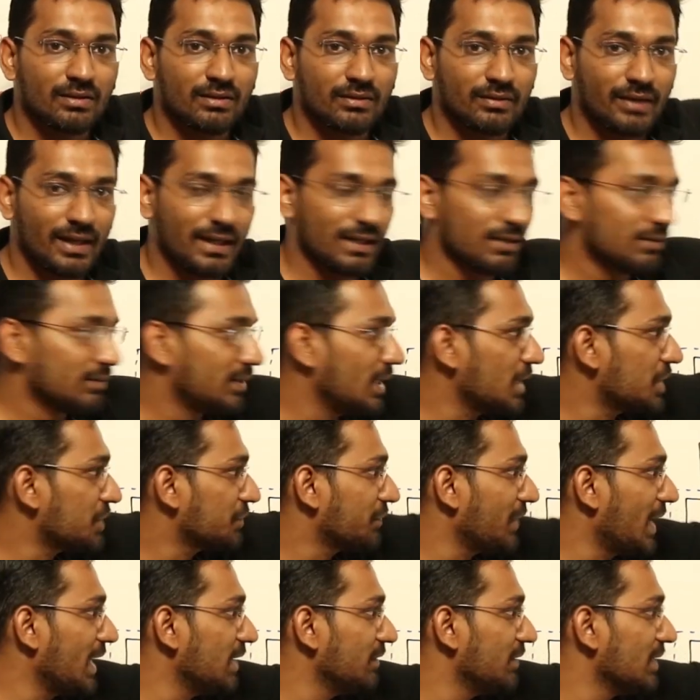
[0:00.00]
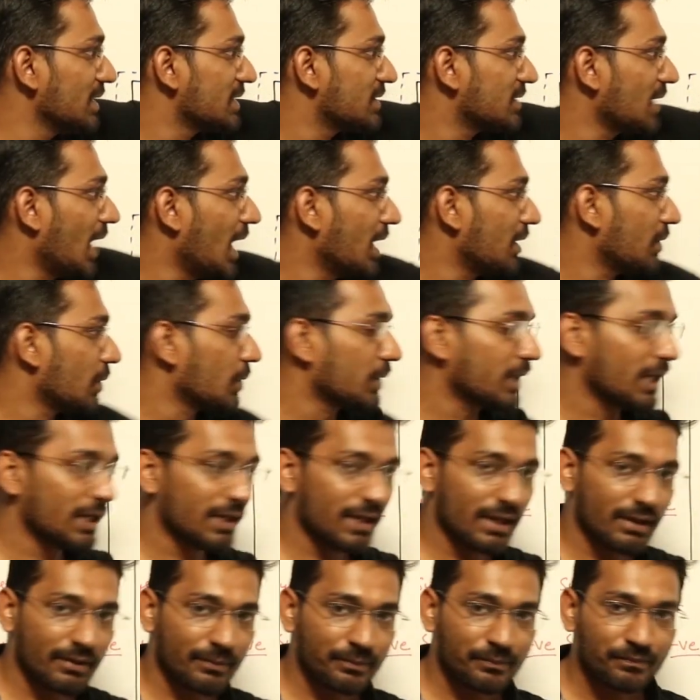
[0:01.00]
Right, this fan will start
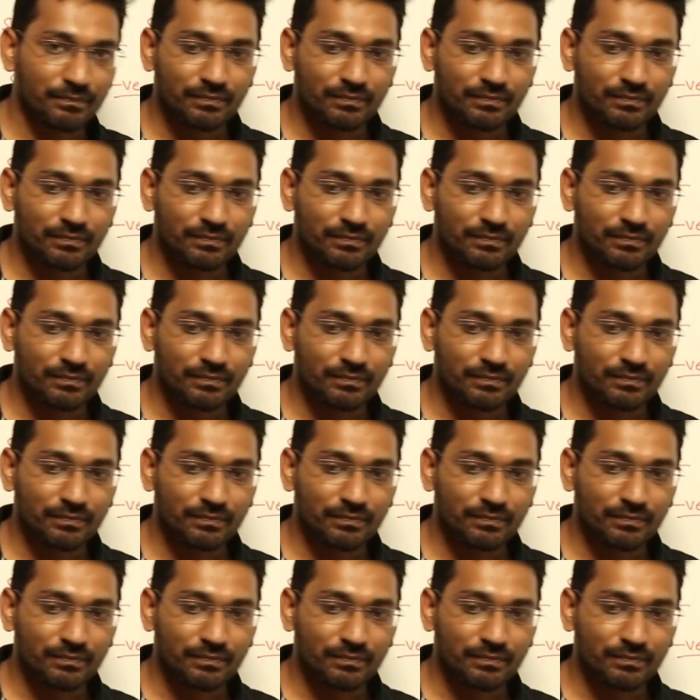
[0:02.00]
rotating.